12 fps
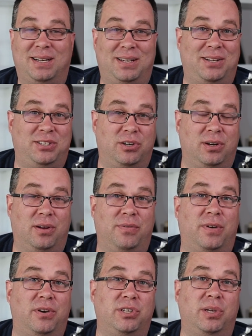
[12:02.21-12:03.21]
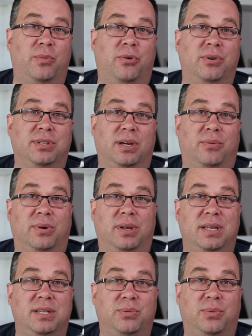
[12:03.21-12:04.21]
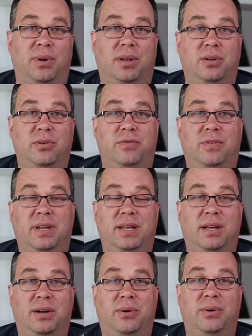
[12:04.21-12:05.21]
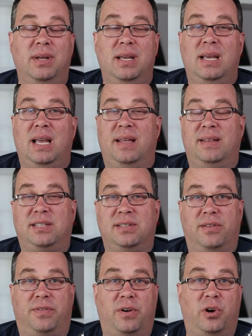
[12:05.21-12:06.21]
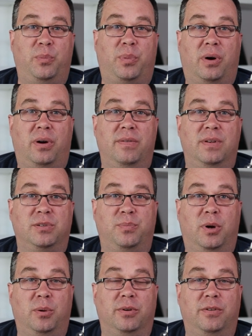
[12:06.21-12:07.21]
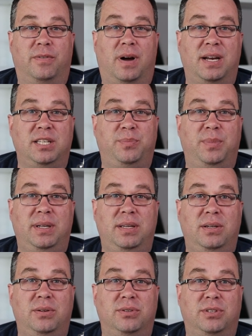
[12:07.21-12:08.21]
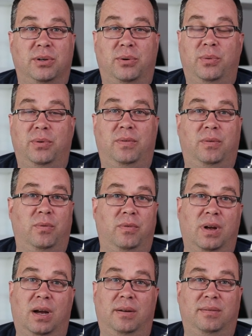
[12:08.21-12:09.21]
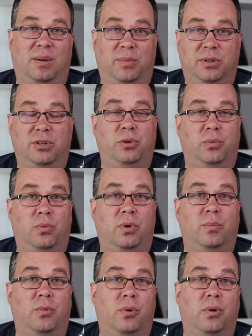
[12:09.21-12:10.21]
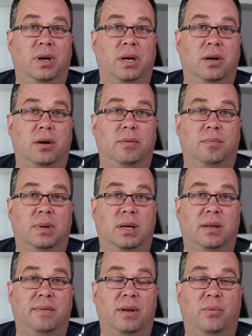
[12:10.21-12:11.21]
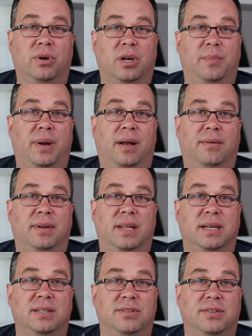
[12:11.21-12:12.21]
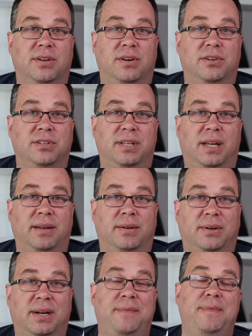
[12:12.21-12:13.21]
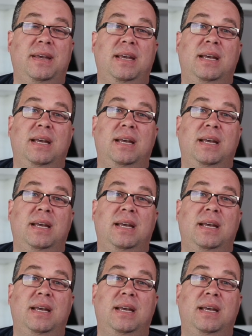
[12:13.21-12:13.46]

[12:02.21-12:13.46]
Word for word: Uh, generally on Thursday mornings, I release a new video, and this is the third part of this mobile device menu. So we've, we've got I'm gonna do one more here uh, that will come out next Thursday. Okay.